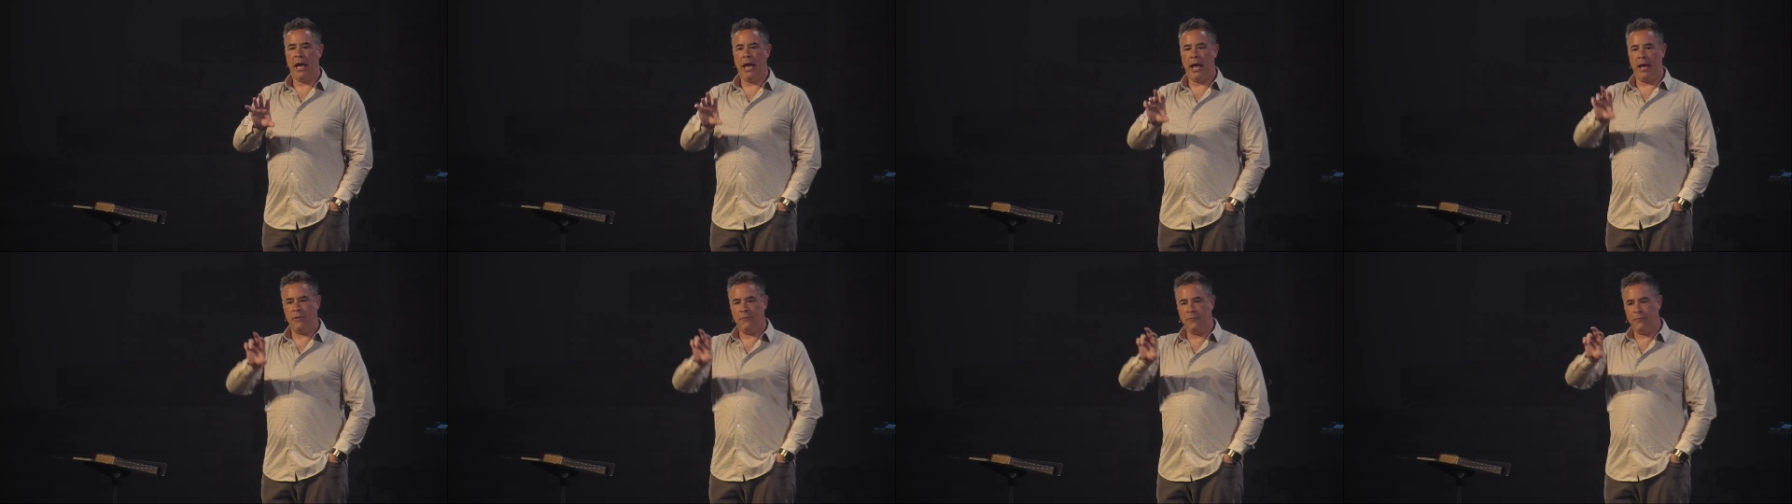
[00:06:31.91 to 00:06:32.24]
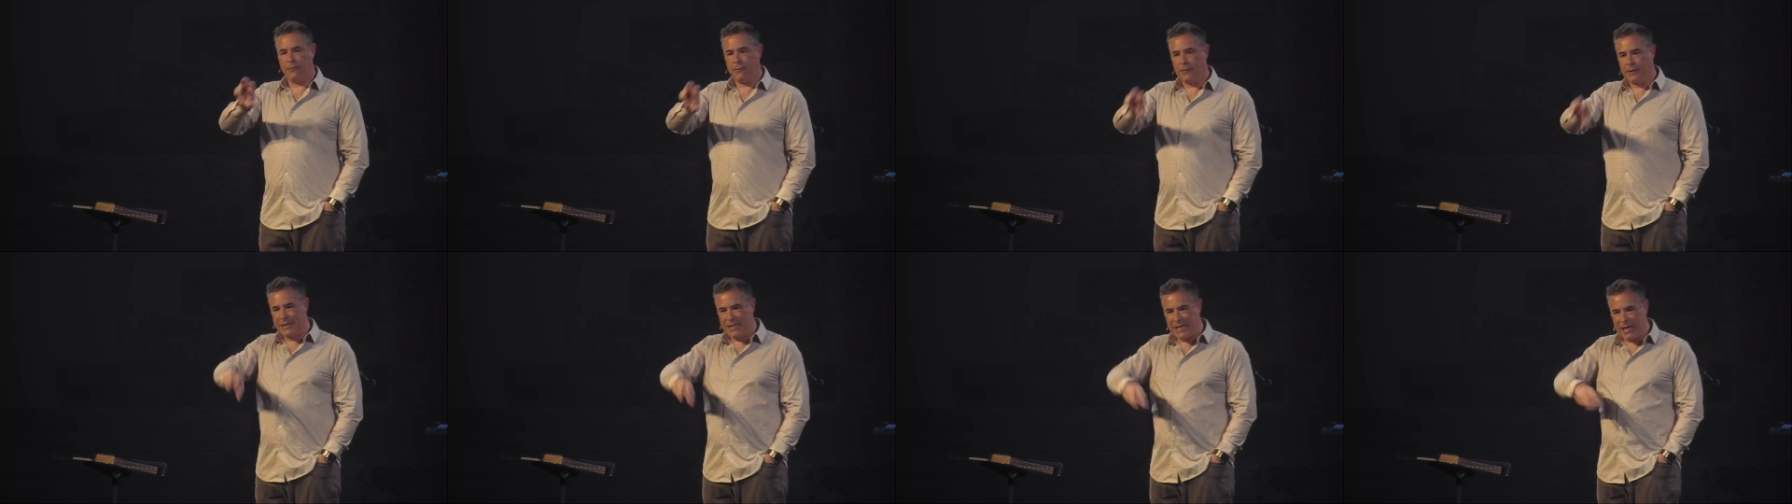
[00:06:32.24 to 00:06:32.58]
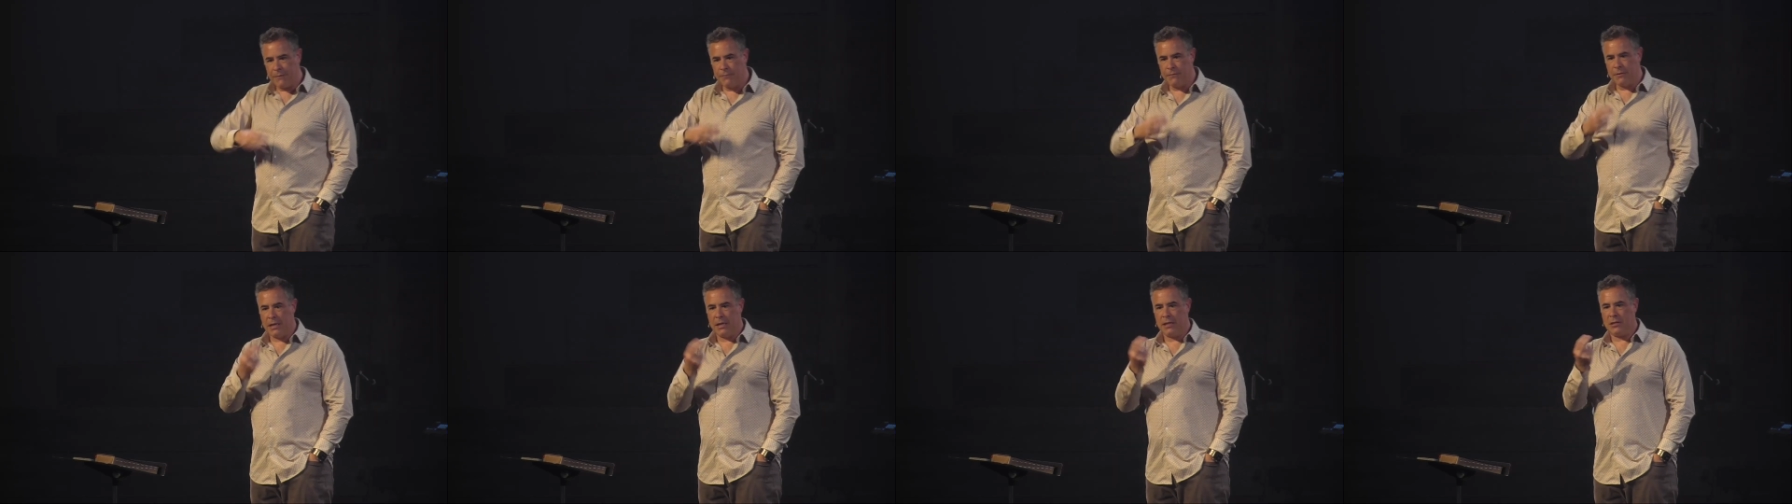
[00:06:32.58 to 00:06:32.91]
and
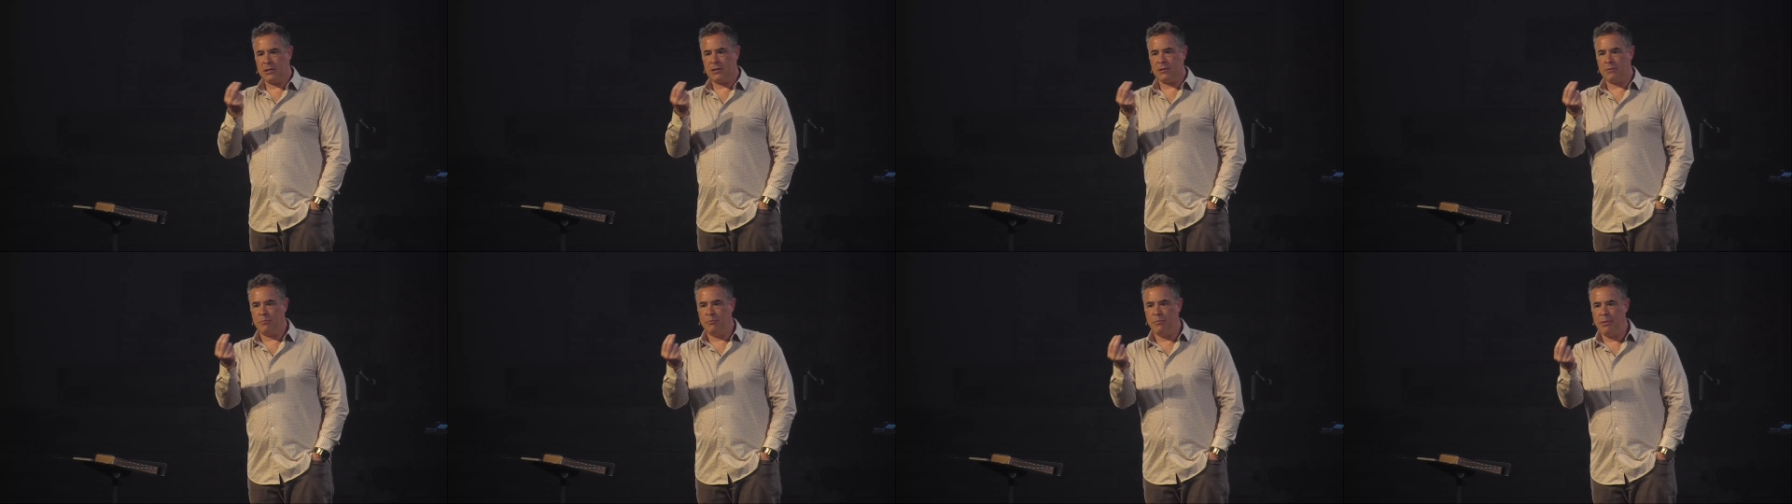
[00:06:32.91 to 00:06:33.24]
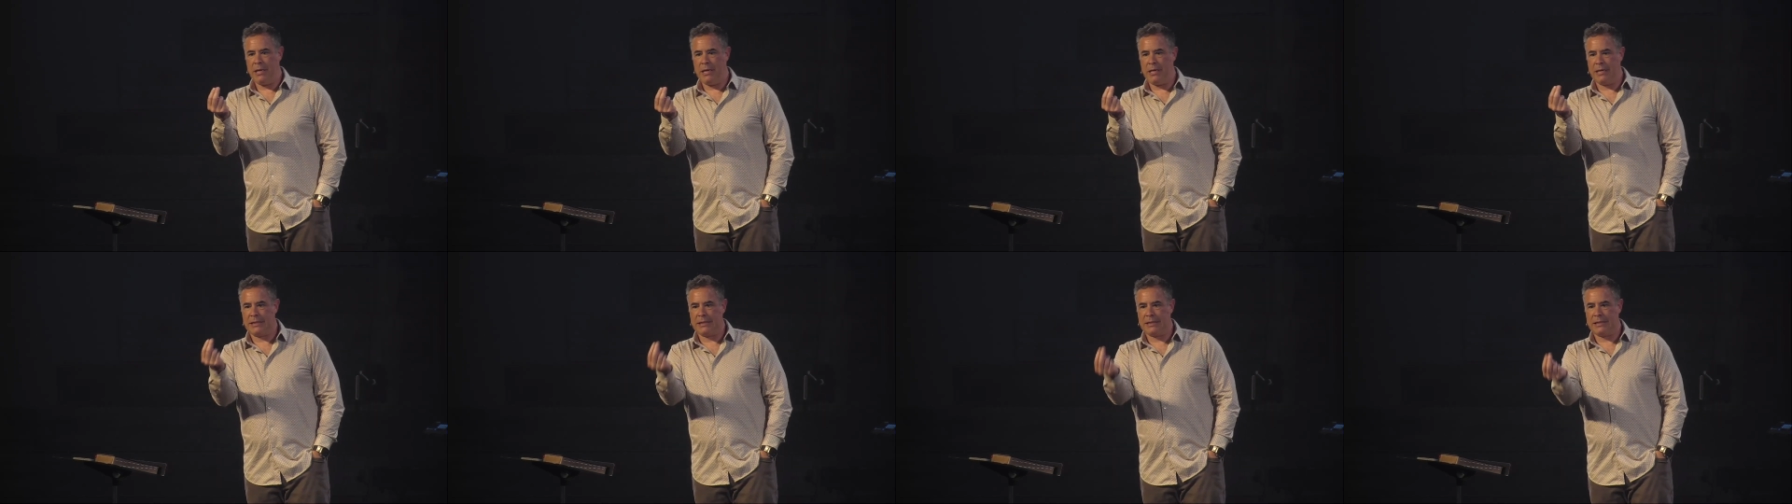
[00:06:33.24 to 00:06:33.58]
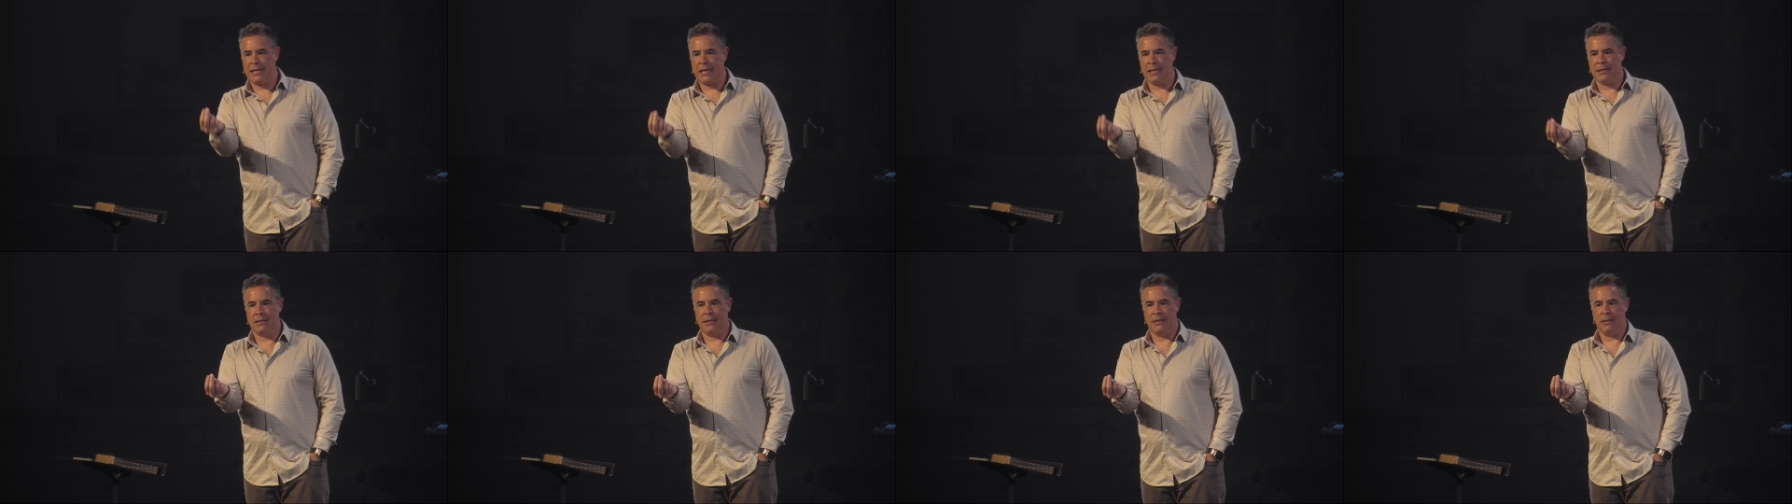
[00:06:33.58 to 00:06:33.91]
forgiveness be
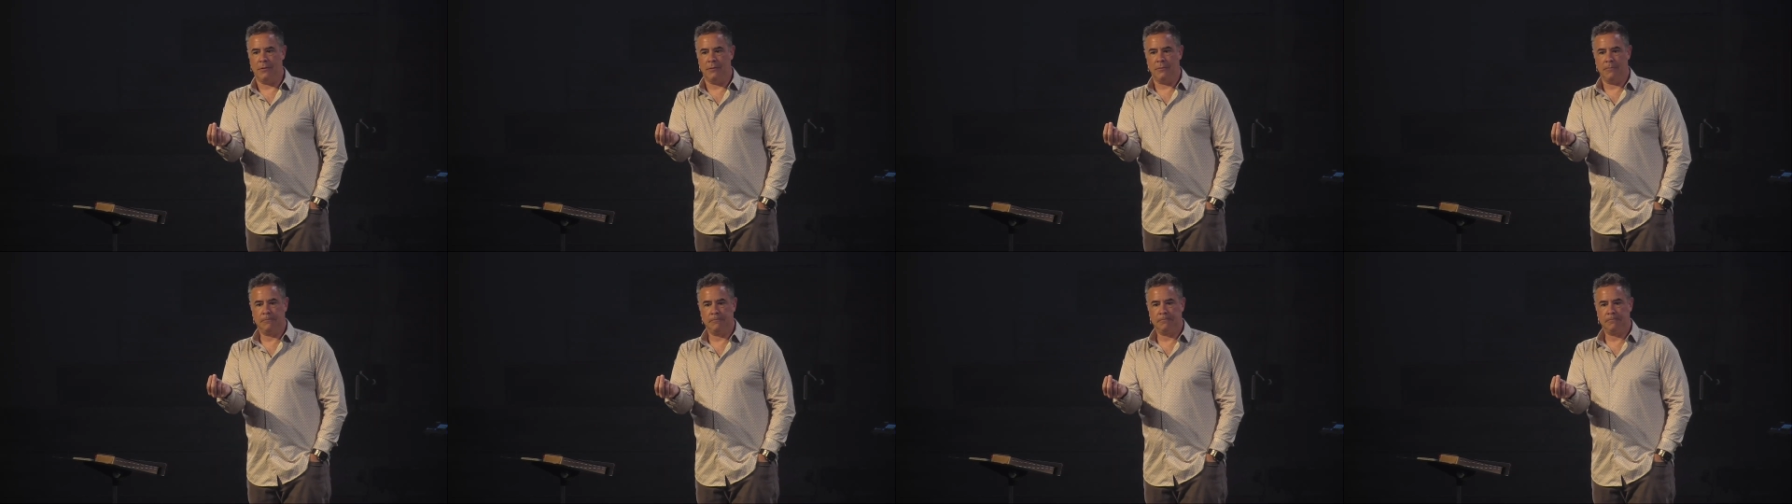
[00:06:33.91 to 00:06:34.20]
extended.